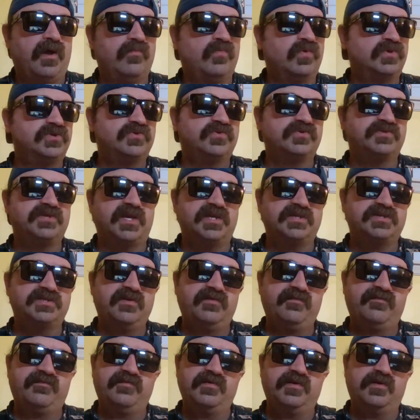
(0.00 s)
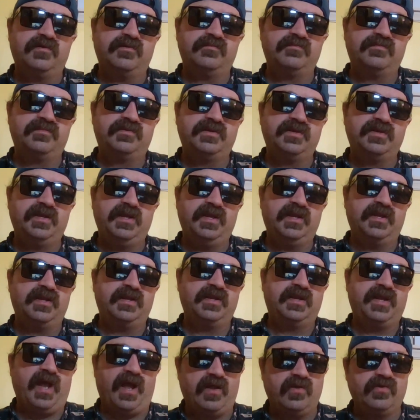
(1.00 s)
which was actually filmed
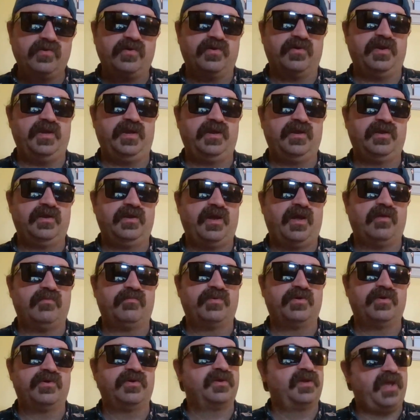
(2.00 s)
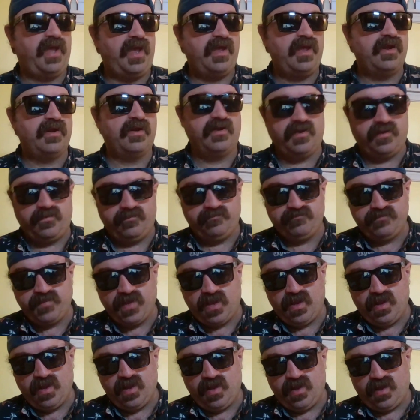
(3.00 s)
in Calgary, Alberta, Canada.
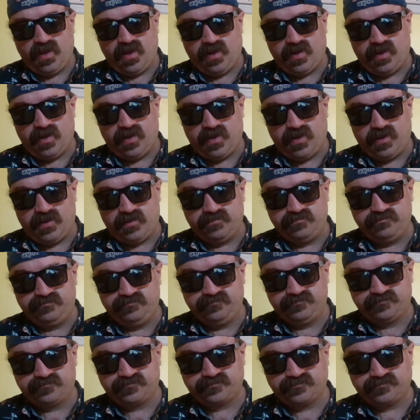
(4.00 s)
And